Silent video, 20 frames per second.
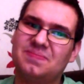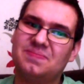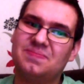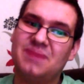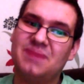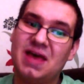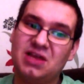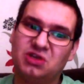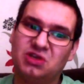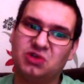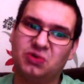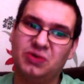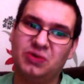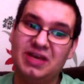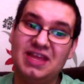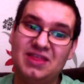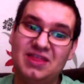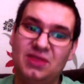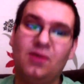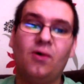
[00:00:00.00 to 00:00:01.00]
petrol
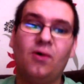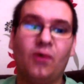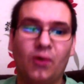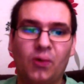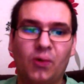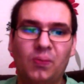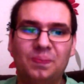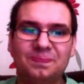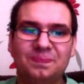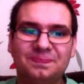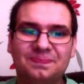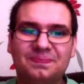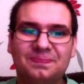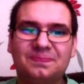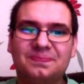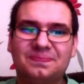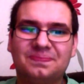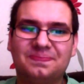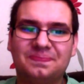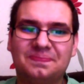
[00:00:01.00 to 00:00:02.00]
in the oil,
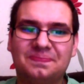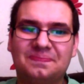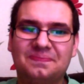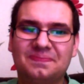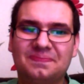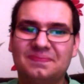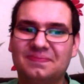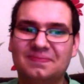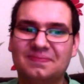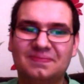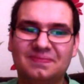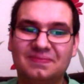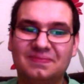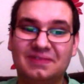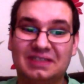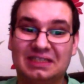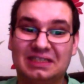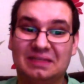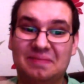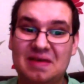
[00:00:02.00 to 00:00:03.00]

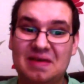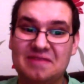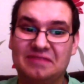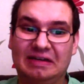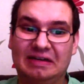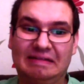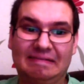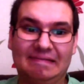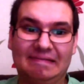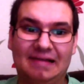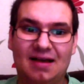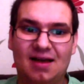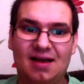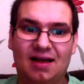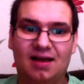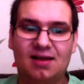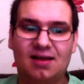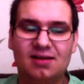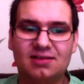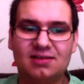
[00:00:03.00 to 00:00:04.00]
which is a bit of a
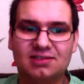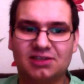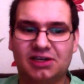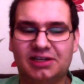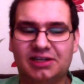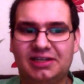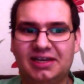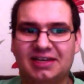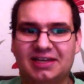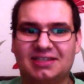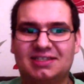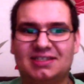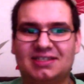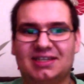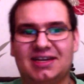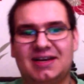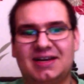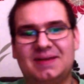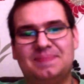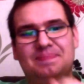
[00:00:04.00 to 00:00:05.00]
sign, yes,
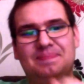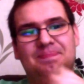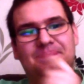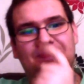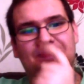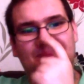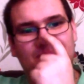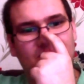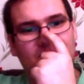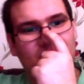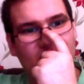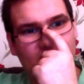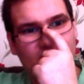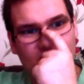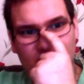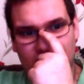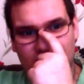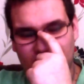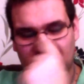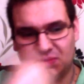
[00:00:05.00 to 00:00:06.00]

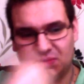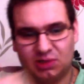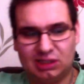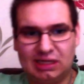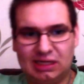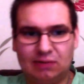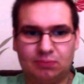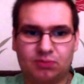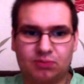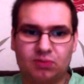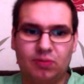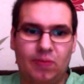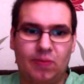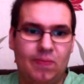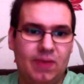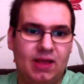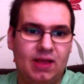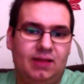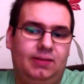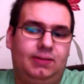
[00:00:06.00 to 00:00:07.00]
because that would probably
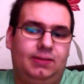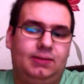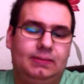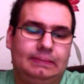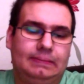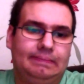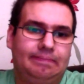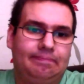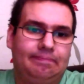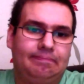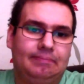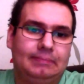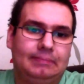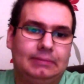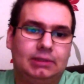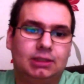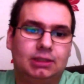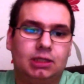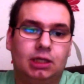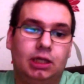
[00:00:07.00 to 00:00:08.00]
mean
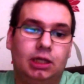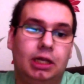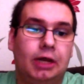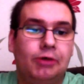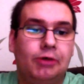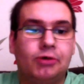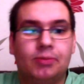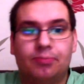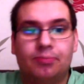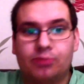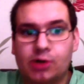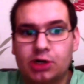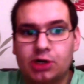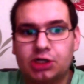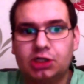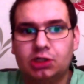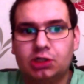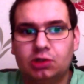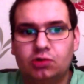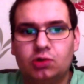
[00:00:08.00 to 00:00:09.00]
low
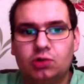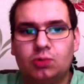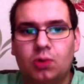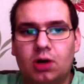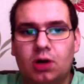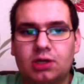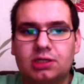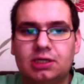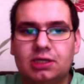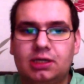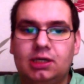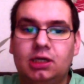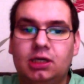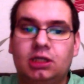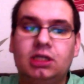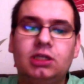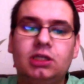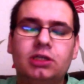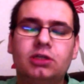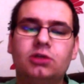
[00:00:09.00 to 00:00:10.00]
compression is what I was thinking. I
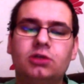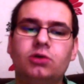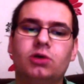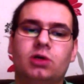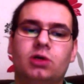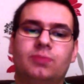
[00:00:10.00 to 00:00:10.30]
didn't do a